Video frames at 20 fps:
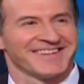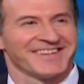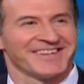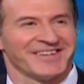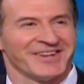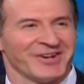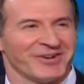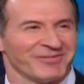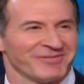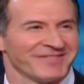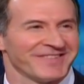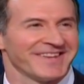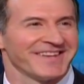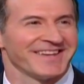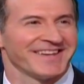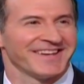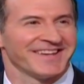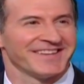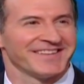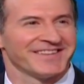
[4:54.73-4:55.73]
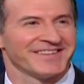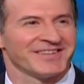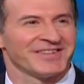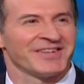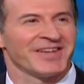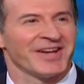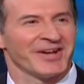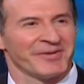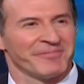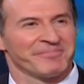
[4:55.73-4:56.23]
You know, no, the, no. So
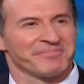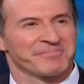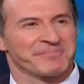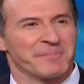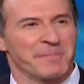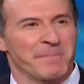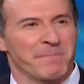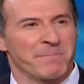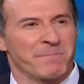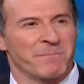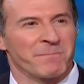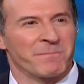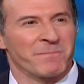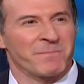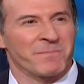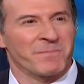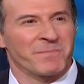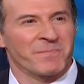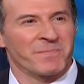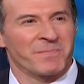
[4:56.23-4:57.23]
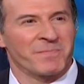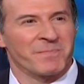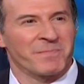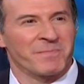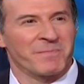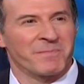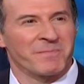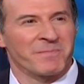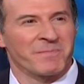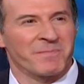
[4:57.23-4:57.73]
you're yeah. saying Trump's like a 5,000 to
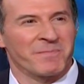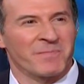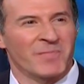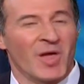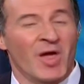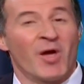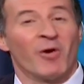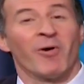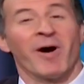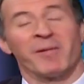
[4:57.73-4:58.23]
1 shot?